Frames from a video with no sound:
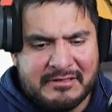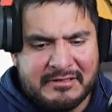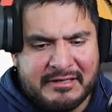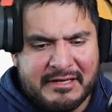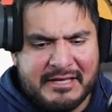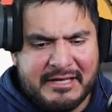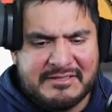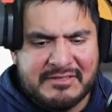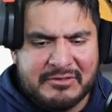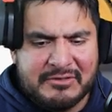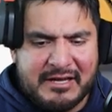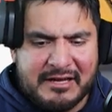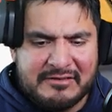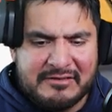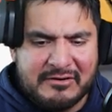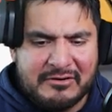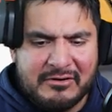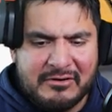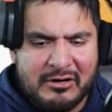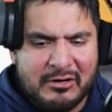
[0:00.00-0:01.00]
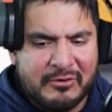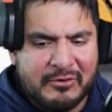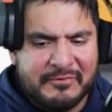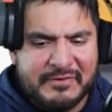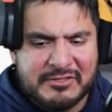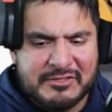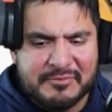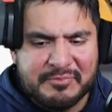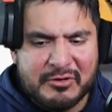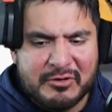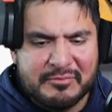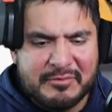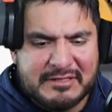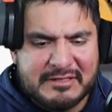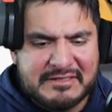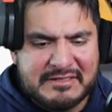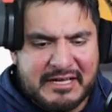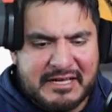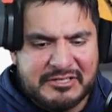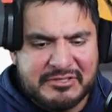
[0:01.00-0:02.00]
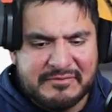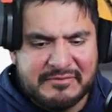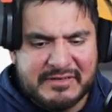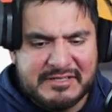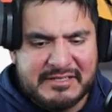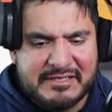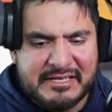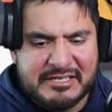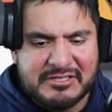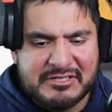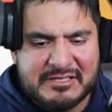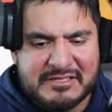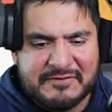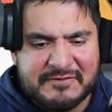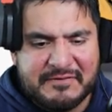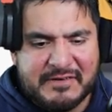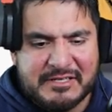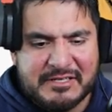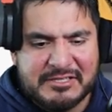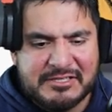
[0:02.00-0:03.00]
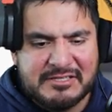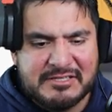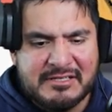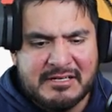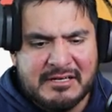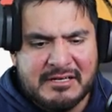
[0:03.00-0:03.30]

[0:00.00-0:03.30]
It's okay, though. Our official Pokemon statue investigation is finished.